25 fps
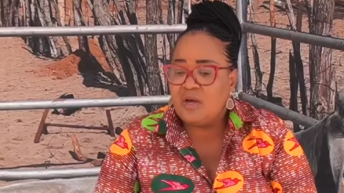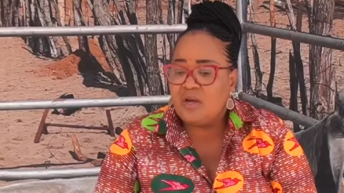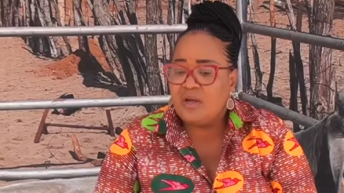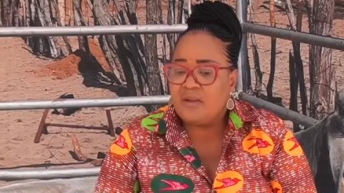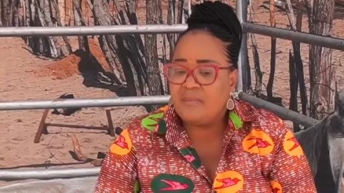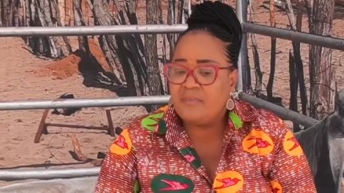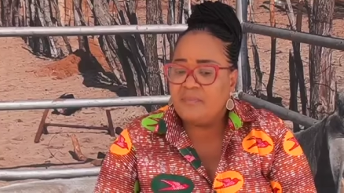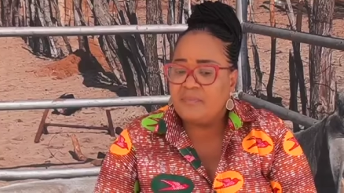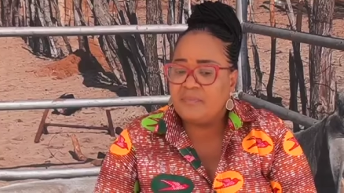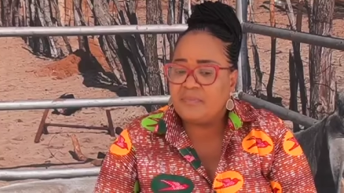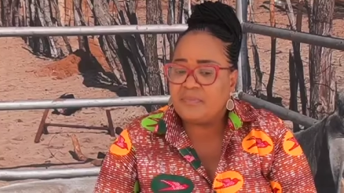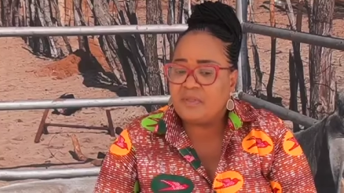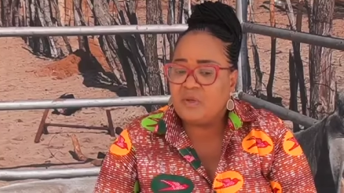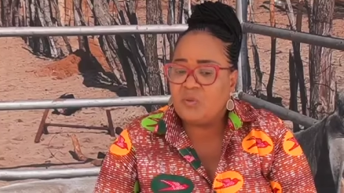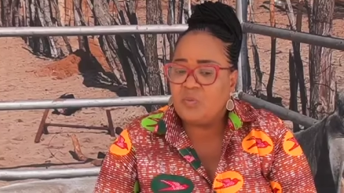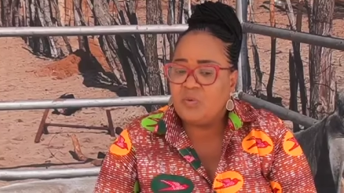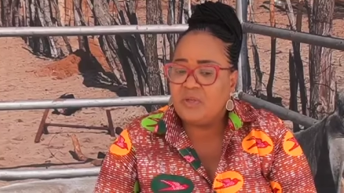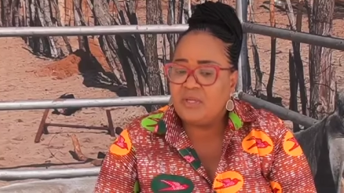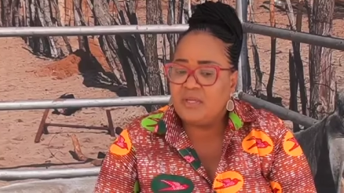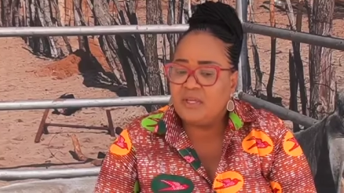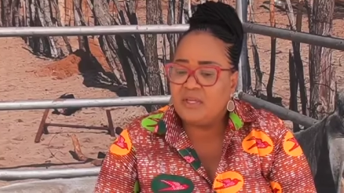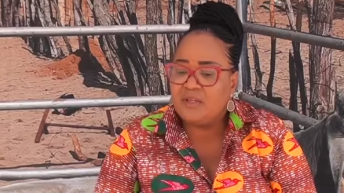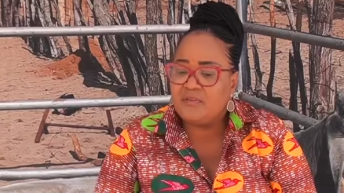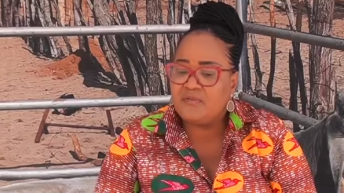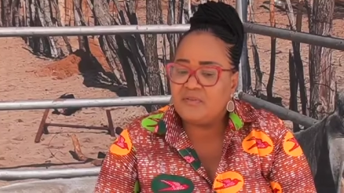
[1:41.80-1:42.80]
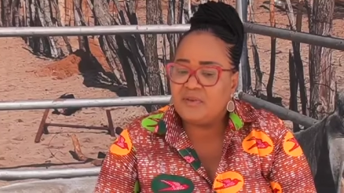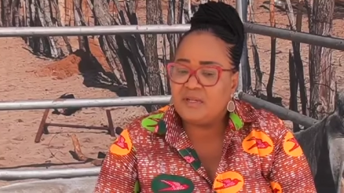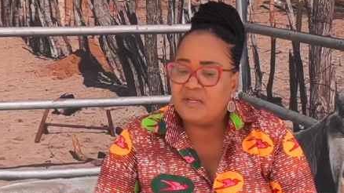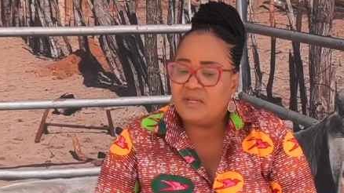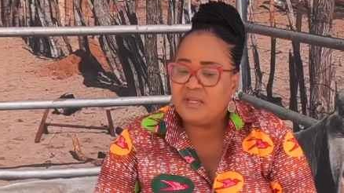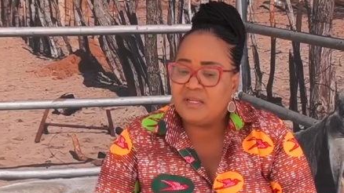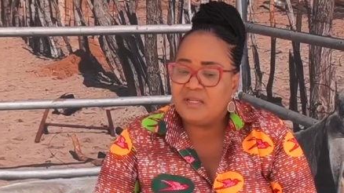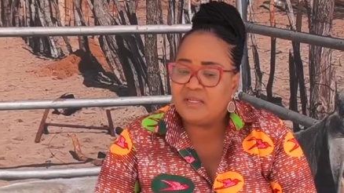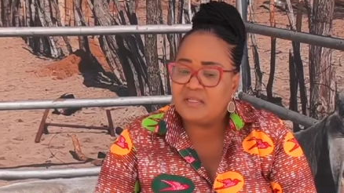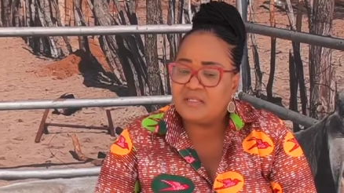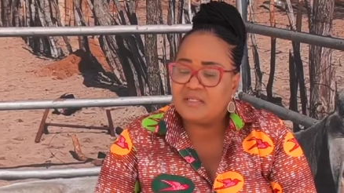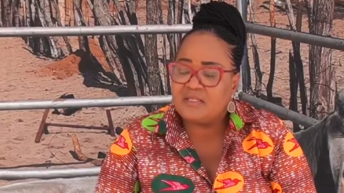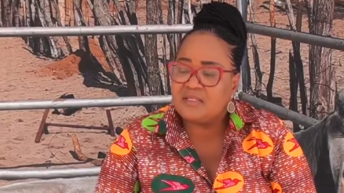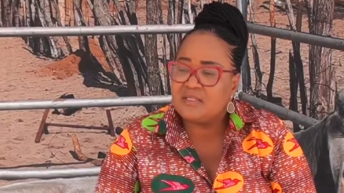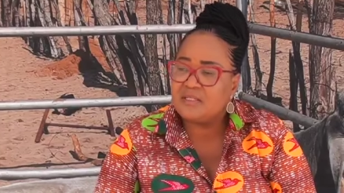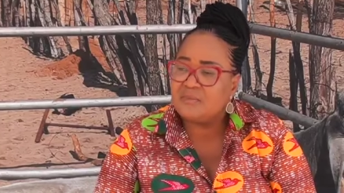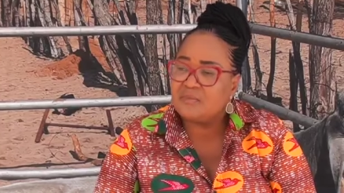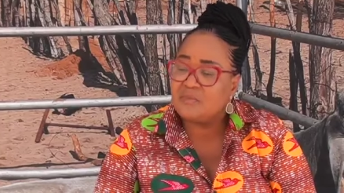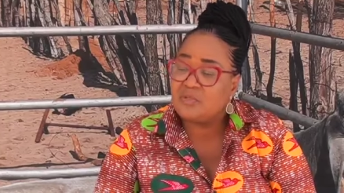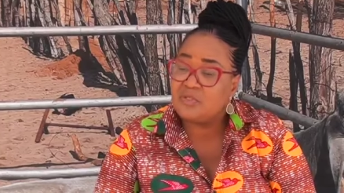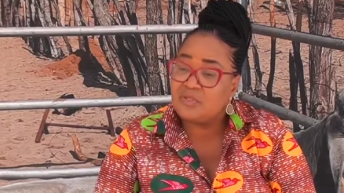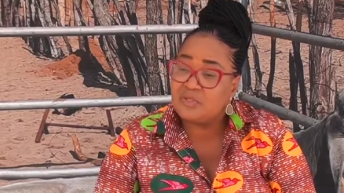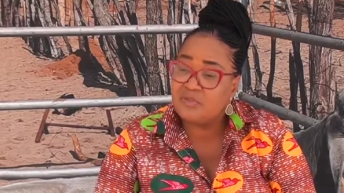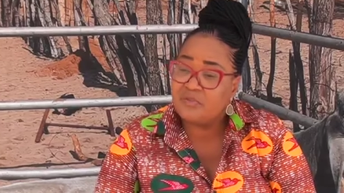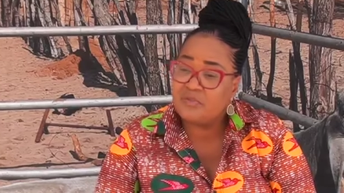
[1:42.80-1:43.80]
um, we have relaxed
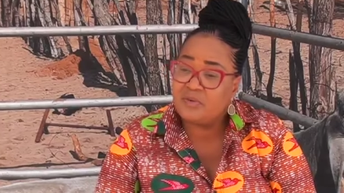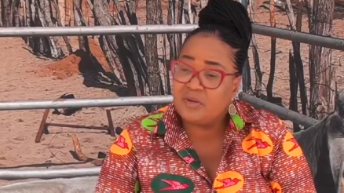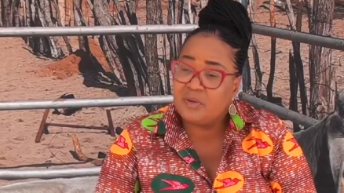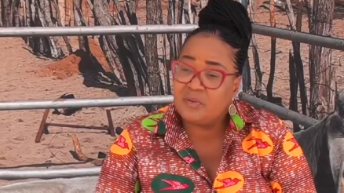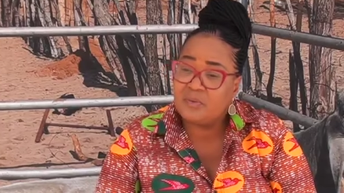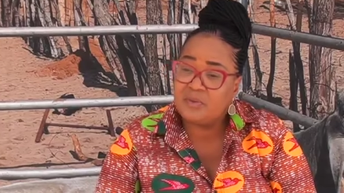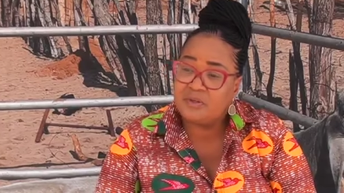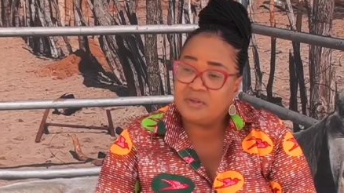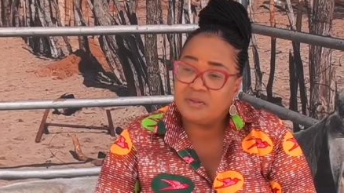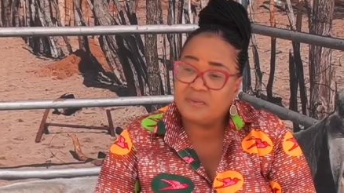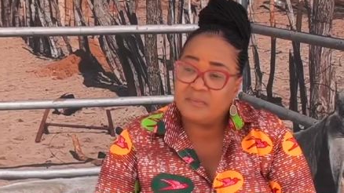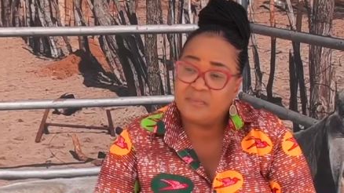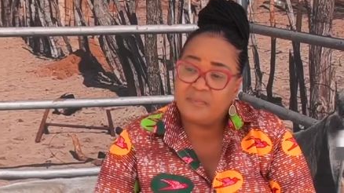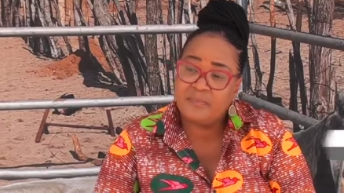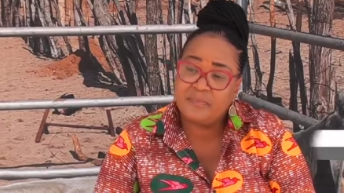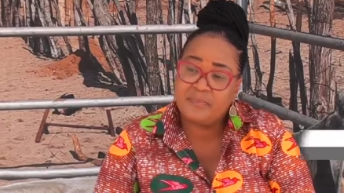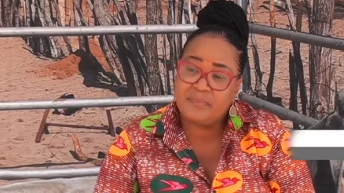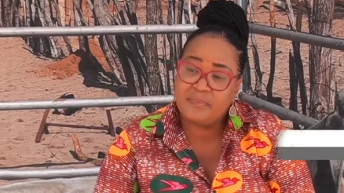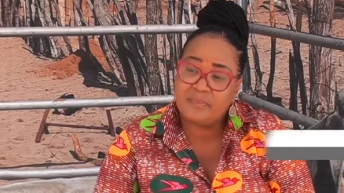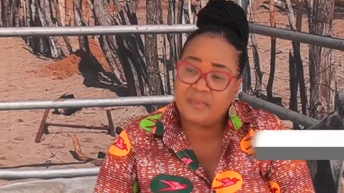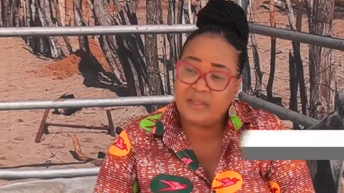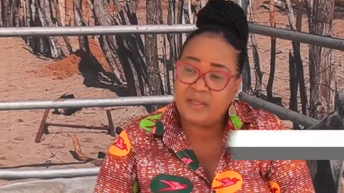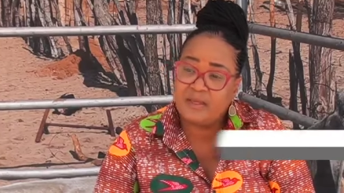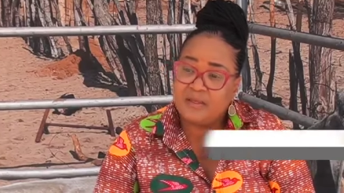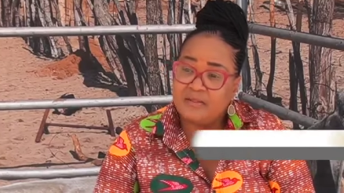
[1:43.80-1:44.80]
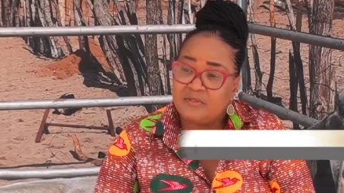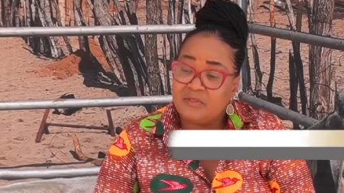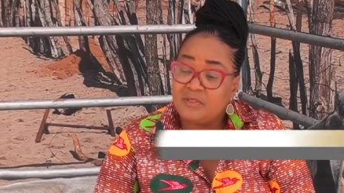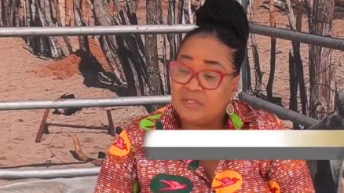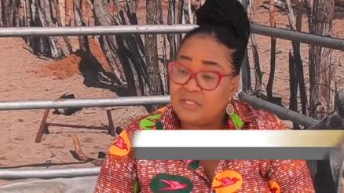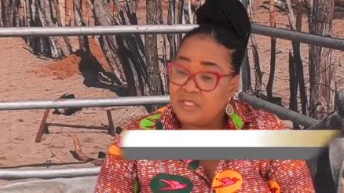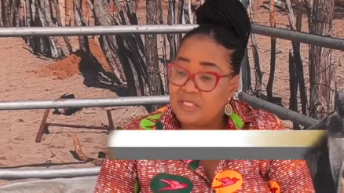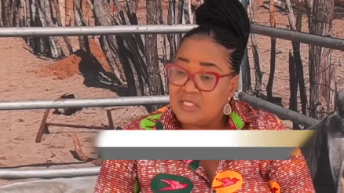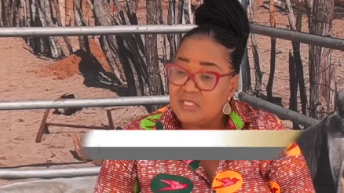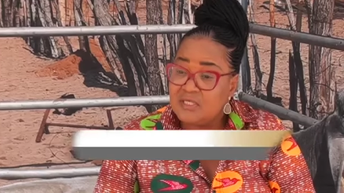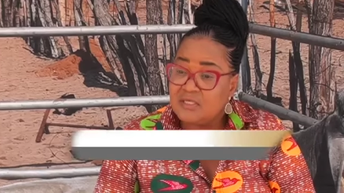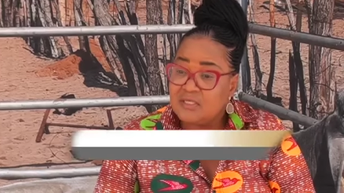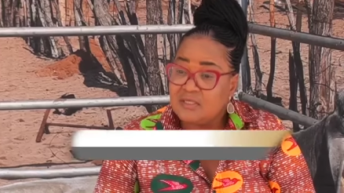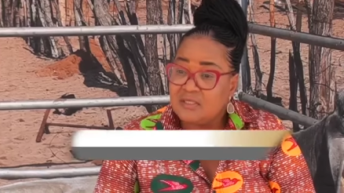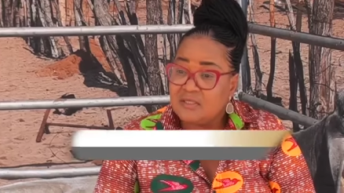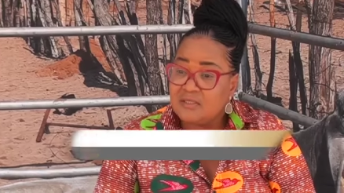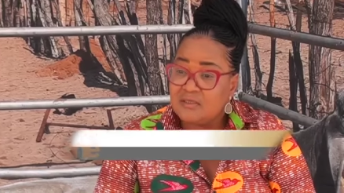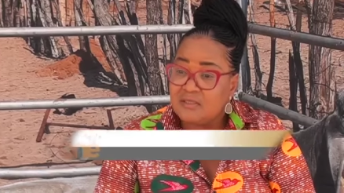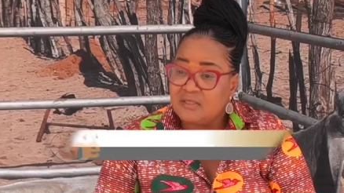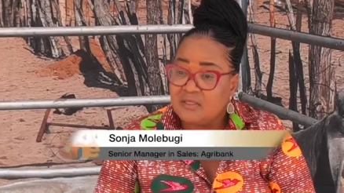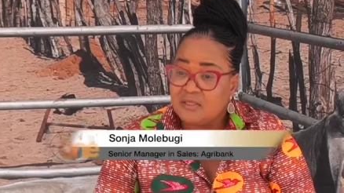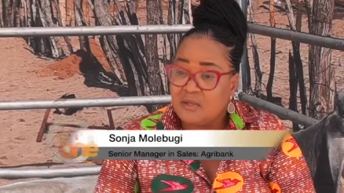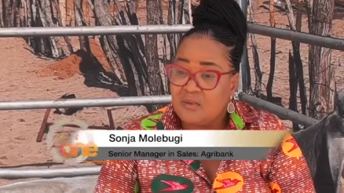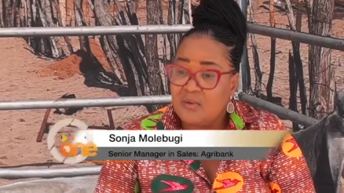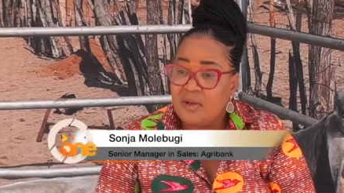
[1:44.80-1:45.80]
most of our uh,
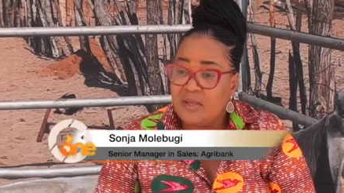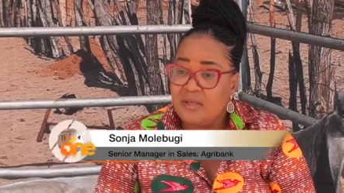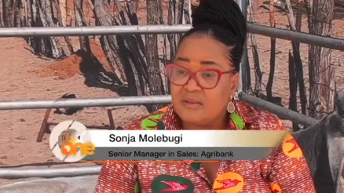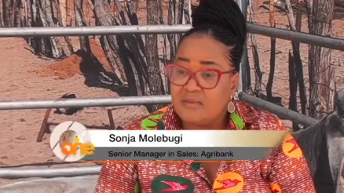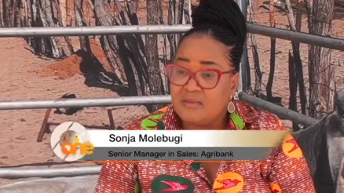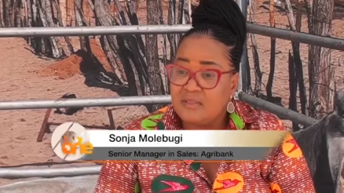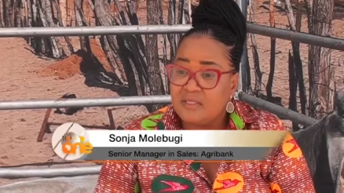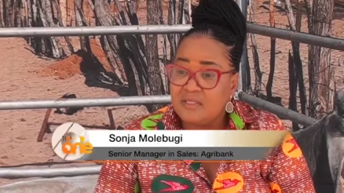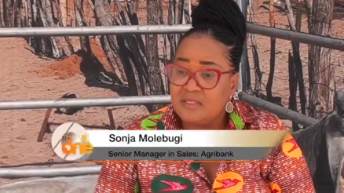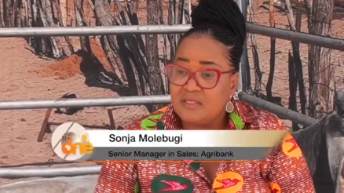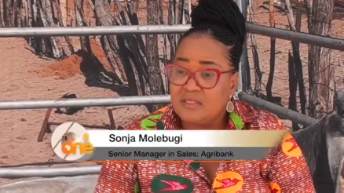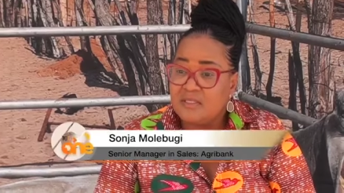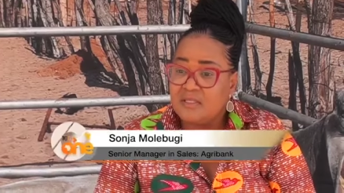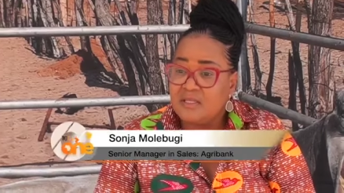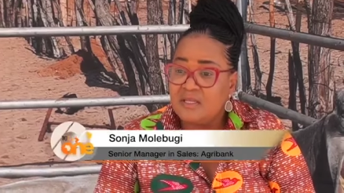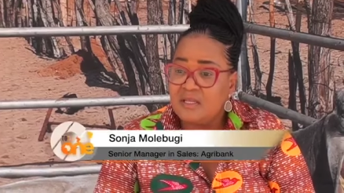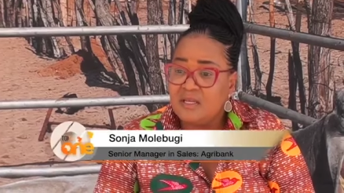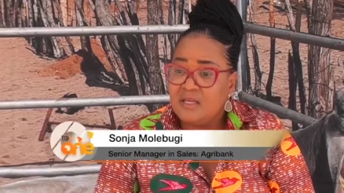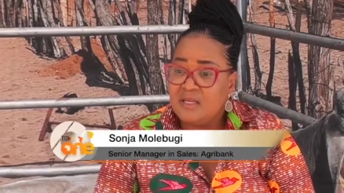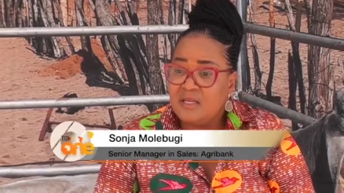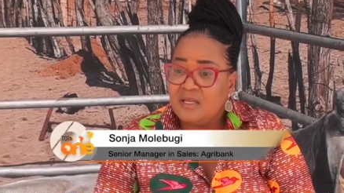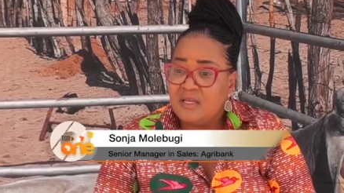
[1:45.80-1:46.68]
traditional requirements